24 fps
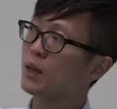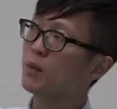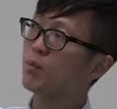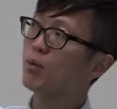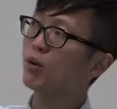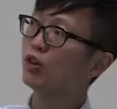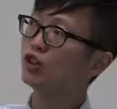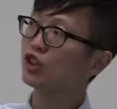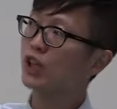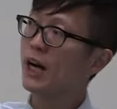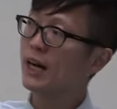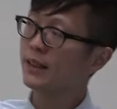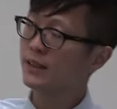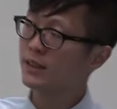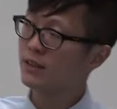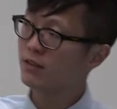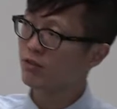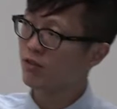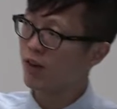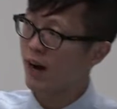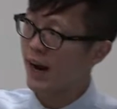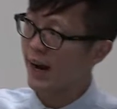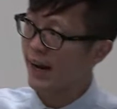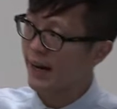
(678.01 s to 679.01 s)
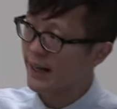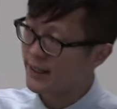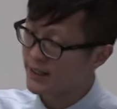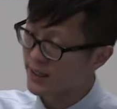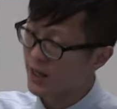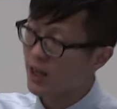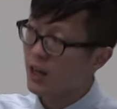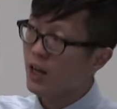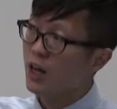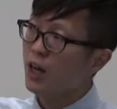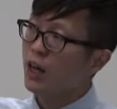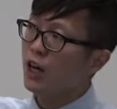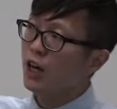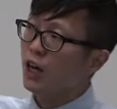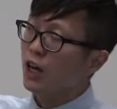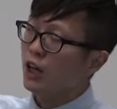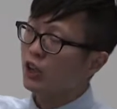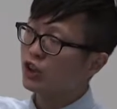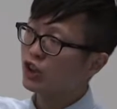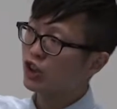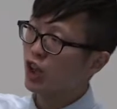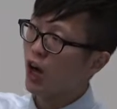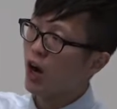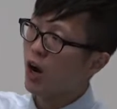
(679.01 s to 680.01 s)
the projected rates
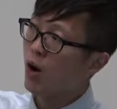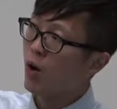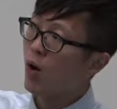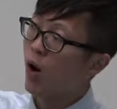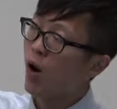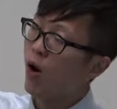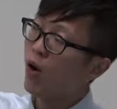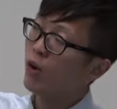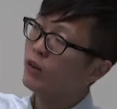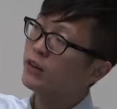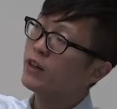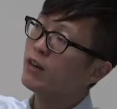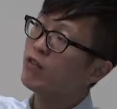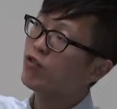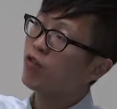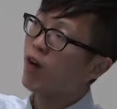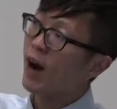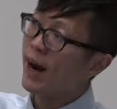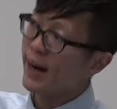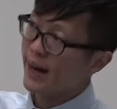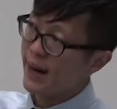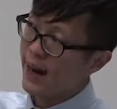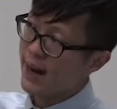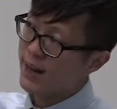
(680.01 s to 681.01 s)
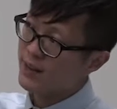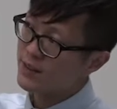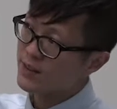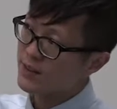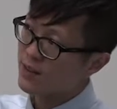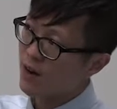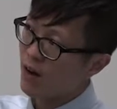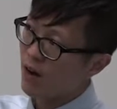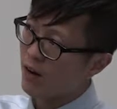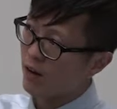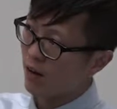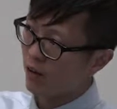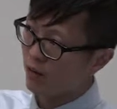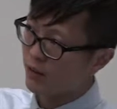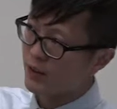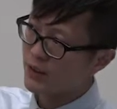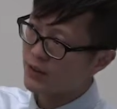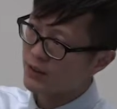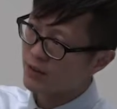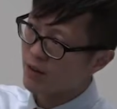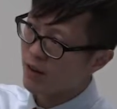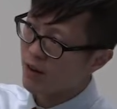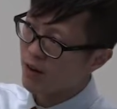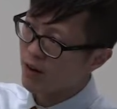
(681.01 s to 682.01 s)
shown on the right-hand side of
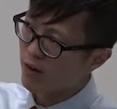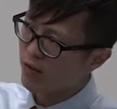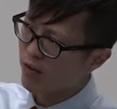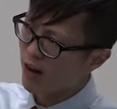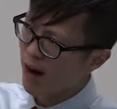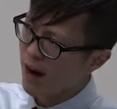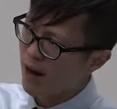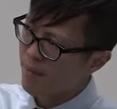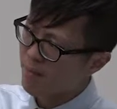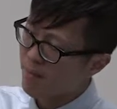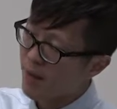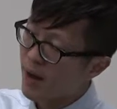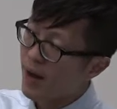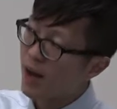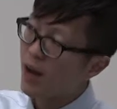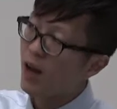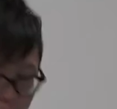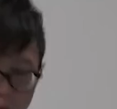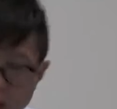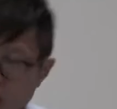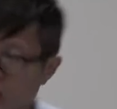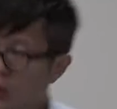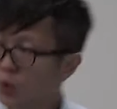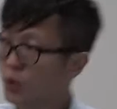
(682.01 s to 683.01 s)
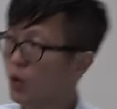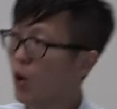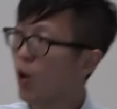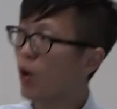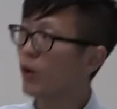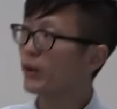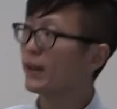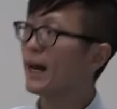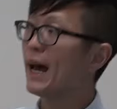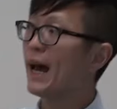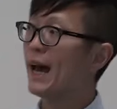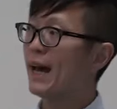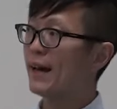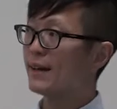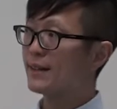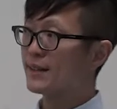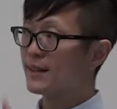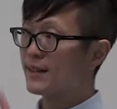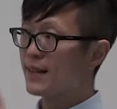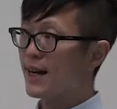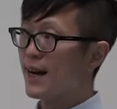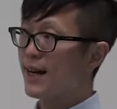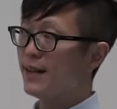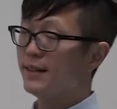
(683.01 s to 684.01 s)
this diagram do not
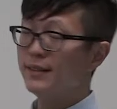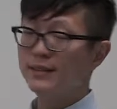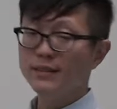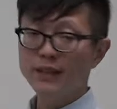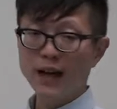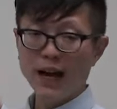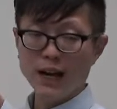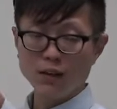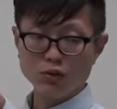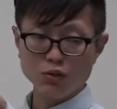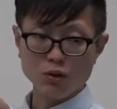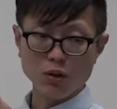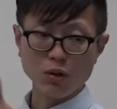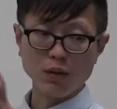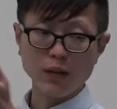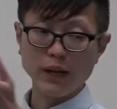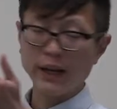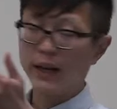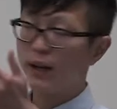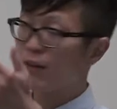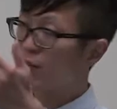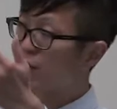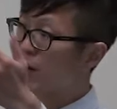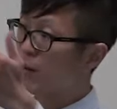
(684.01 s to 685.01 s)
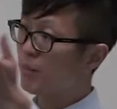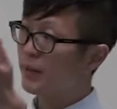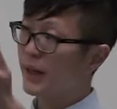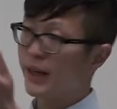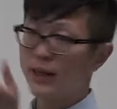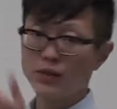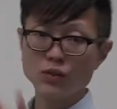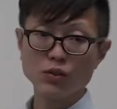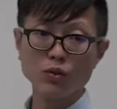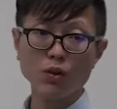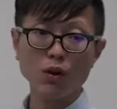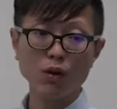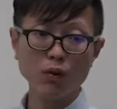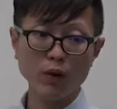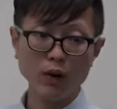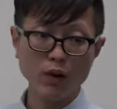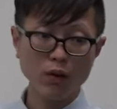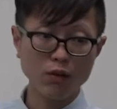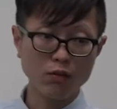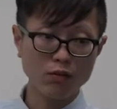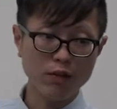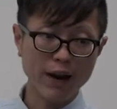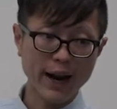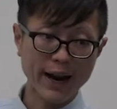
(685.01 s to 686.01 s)
extend naturally from the
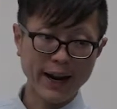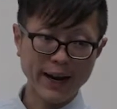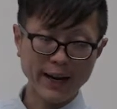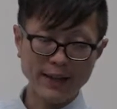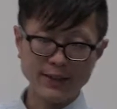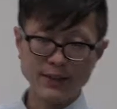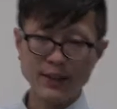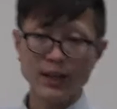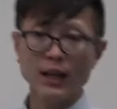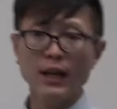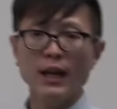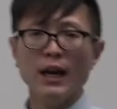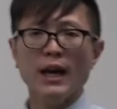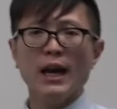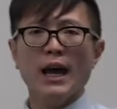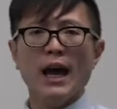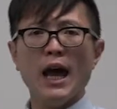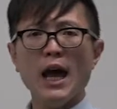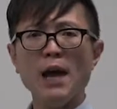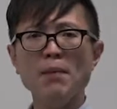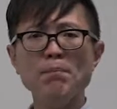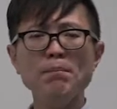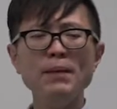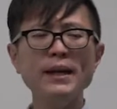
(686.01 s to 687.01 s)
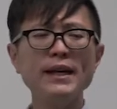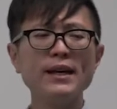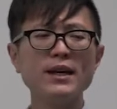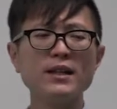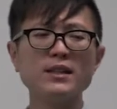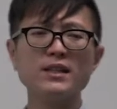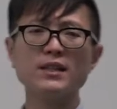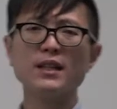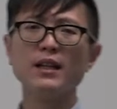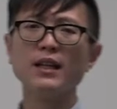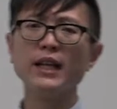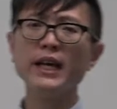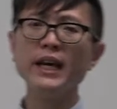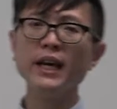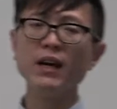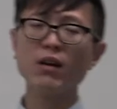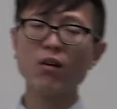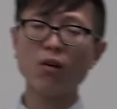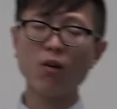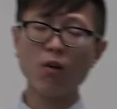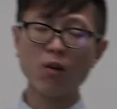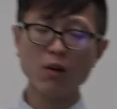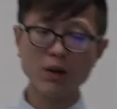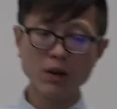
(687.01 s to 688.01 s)
historical rates, and because the
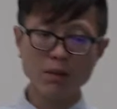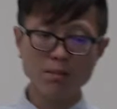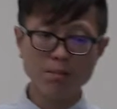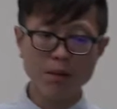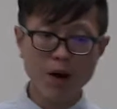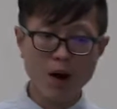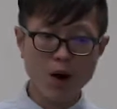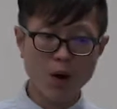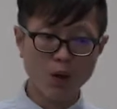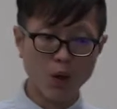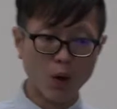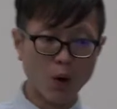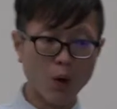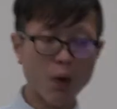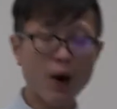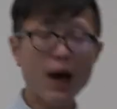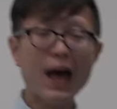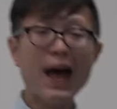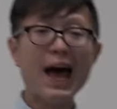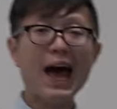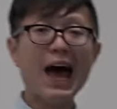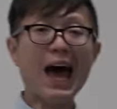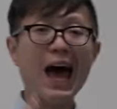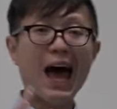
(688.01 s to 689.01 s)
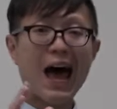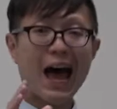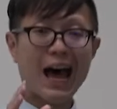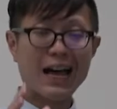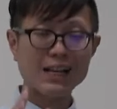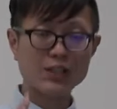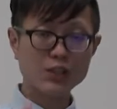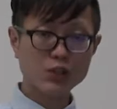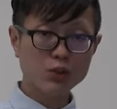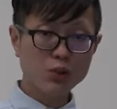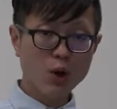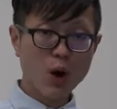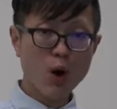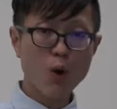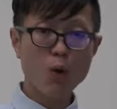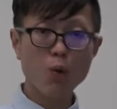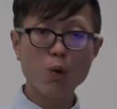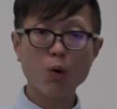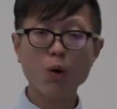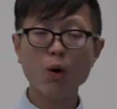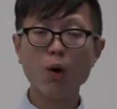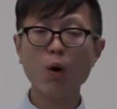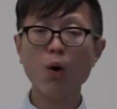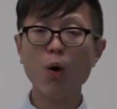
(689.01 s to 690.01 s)
Lee-Corder model has
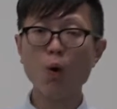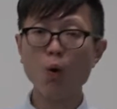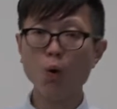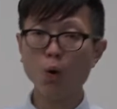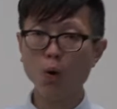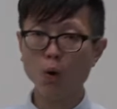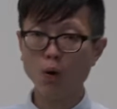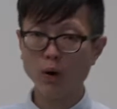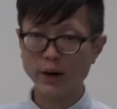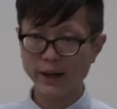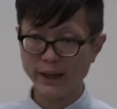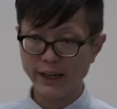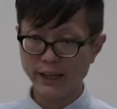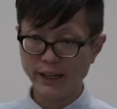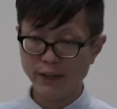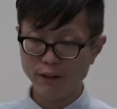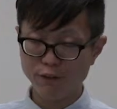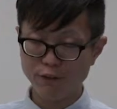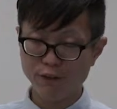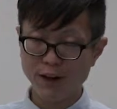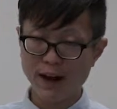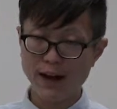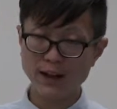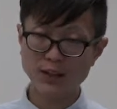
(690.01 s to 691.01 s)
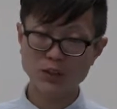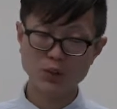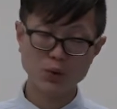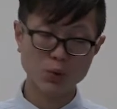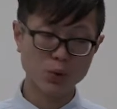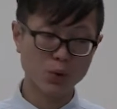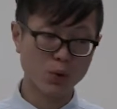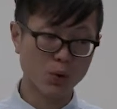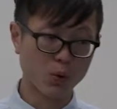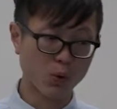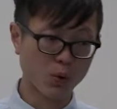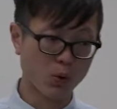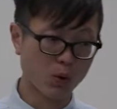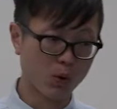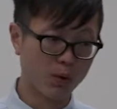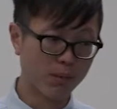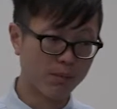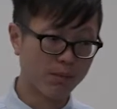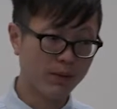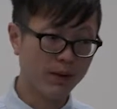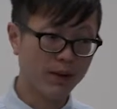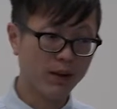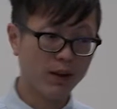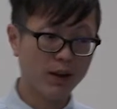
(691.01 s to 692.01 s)
no cohort effect
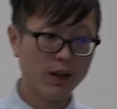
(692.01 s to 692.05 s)
term,